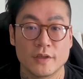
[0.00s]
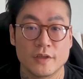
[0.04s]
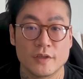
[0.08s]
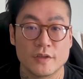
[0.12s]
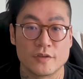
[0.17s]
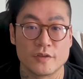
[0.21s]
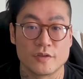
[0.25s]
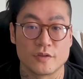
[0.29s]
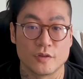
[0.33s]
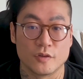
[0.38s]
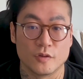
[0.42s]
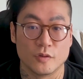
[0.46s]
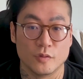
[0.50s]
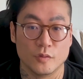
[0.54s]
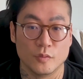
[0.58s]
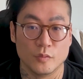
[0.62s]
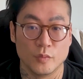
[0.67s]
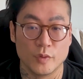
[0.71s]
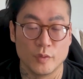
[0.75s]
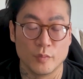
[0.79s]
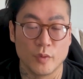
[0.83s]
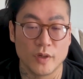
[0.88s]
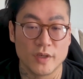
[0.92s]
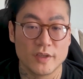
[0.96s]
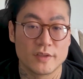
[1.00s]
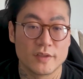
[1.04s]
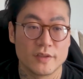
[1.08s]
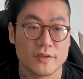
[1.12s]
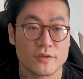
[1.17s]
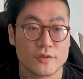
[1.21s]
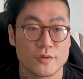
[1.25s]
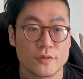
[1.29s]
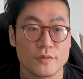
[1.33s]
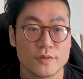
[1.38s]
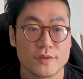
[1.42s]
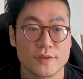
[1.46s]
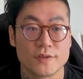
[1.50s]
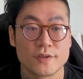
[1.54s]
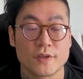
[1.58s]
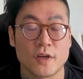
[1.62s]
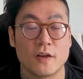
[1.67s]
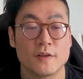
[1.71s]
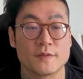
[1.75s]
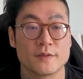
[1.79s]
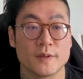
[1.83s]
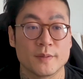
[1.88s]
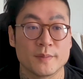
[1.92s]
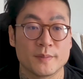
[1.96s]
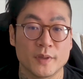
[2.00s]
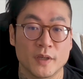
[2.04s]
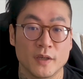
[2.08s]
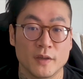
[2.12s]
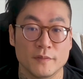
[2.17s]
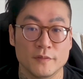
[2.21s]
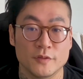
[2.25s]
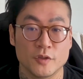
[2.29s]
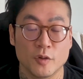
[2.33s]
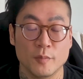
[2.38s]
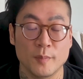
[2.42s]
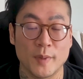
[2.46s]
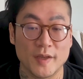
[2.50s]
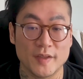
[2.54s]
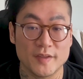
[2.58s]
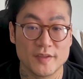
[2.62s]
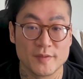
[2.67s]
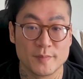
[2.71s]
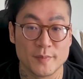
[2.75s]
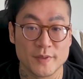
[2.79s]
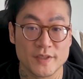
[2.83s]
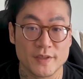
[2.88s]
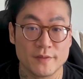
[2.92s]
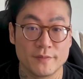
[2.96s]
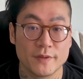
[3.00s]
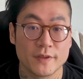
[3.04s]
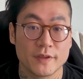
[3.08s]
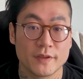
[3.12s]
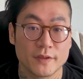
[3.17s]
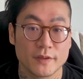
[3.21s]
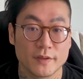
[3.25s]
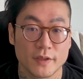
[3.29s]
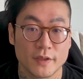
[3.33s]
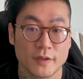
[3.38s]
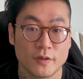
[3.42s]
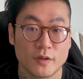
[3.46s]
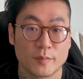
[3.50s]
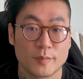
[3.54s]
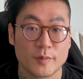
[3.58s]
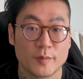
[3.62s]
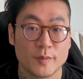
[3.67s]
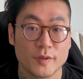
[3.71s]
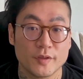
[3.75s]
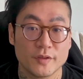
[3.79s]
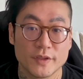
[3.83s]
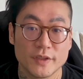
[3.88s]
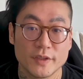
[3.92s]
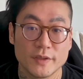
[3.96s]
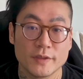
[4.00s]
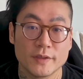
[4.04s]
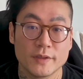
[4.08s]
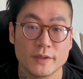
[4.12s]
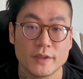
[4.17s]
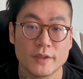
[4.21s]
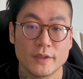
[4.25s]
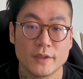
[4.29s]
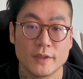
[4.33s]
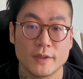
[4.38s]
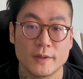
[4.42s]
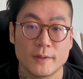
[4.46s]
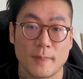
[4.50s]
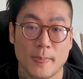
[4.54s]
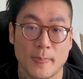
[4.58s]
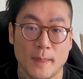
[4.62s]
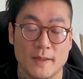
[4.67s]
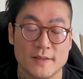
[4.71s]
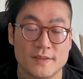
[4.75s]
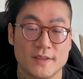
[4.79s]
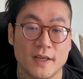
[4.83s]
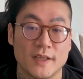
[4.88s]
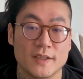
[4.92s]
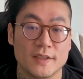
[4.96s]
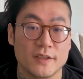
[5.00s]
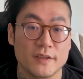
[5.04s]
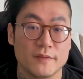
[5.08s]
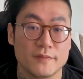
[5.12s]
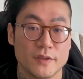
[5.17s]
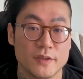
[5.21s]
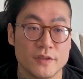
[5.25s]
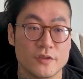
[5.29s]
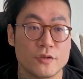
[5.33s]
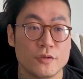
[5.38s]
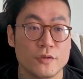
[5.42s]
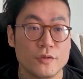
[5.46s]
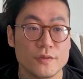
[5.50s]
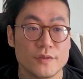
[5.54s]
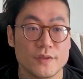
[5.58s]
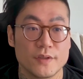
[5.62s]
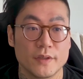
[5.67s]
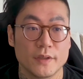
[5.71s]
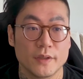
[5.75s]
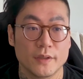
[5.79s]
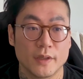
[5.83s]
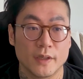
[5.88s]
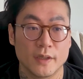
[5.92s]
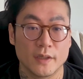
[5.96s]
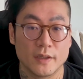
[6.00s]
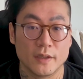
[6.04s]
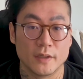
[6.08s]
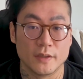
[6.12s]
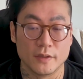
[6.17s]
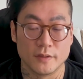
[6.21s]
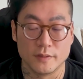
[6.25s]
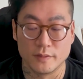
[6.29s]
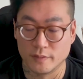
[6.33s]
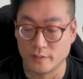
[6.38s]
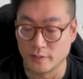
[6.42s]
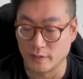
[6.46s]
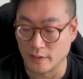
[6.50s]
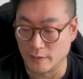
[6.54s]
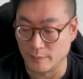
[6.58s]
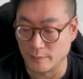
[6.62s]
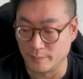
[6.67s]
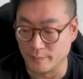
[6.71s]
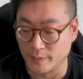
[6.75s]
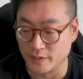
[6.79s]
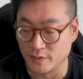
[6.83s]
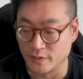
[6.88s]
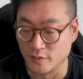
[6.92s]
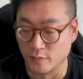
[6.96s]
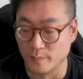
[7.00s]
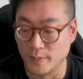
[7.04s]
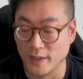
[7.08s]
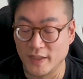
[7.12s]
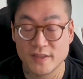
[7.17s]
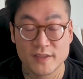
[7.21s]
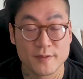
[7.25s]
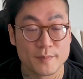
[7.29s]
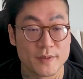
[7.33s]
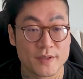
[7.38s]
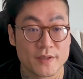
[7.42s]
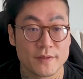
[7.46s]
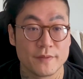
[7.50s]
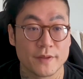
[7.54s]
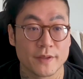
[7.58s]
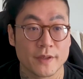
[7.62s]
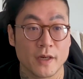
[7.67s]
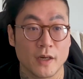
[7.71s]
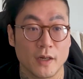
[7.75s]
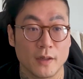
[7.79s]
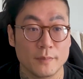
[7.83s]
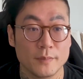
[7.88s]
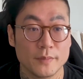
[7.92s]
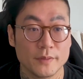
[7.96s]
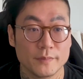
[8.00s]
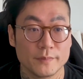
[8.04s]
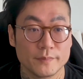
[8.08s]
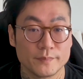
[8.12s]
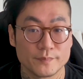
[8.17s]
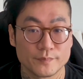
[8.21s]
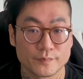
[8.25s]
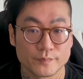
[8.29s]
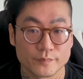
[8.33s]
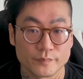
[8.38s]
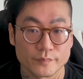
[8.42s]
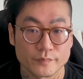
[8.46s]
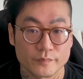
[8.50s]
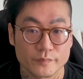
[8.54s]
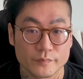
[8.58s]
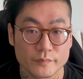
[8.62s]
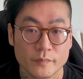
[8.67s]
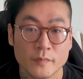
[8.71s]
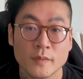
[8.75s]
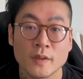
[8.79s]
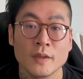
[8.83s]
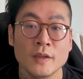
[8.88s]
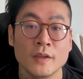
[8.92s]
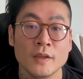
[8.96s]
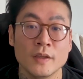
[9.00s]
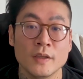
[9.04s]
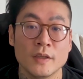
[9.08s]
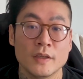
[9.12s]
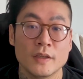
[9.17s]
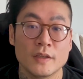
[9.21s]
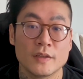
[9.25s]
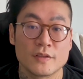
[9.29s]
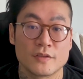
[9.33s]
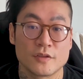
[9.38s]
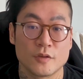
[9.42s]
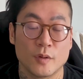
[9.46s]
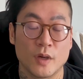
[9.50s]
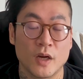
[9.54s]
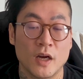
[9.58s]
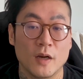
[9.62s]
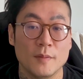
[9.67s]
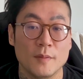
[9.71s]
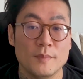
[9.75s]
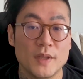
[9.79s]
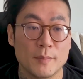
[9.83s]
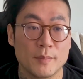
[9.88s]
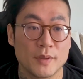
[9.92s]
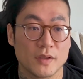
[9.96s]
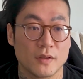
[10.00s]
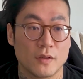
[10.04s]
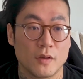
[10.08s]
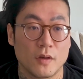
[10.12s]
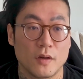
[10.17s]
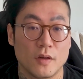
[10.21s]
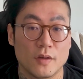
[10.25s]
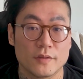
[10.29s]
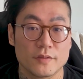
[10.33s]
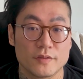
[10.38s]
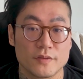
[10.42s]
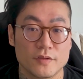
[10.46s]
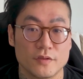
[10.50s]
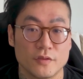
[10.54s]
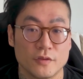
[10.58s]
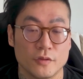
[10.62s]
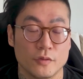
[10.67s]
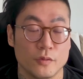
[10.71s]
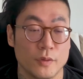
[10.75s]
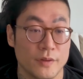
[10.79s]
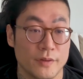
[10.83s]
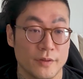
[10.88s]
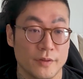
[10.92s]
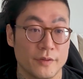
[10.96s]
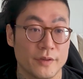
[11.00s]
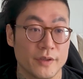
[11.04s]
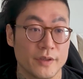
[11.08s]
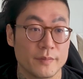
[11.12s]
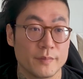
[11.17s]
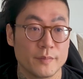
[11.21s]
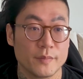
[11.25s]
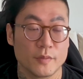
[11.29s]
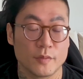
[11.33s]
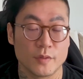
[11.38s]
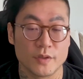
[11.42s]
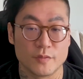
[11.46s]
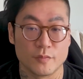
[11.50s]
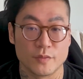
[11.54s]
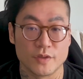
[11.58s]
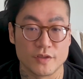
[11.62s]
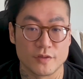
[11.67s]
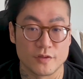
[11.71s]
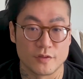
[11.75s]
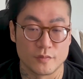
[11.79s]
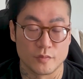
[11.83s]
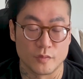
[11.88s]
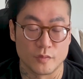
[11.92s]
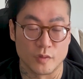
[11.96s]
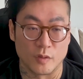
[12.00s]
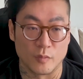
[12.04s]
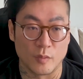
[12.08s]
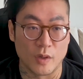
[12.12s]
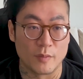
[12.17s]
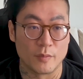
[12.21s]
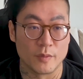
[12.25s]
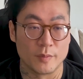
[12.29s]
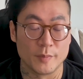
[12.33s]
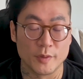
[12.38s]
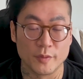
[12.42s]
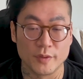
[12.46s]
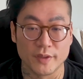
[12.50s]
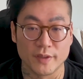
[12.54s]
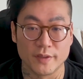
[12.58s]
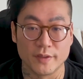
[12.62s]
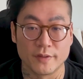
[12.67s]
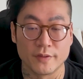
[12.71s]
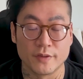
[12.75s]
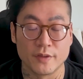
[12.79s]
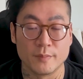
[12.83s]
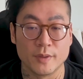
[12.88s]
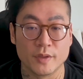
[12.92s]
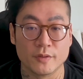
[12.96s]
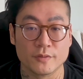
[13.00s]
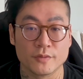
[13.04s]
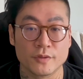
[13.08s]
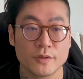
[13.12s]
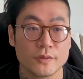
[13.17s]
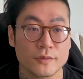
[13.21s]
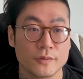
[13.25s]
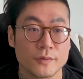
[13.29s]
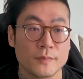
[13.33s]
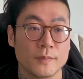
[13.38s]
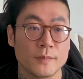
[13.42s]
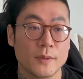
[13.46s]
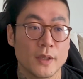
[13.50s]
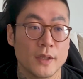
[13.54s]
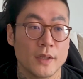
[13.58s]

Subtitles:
So we wanted to introduce this concept of domain-specific interoperability. It's the idea of introducing a domain-specific hub. So a hub that belongs to Ethereum, which is why we're building an Ethereum L2,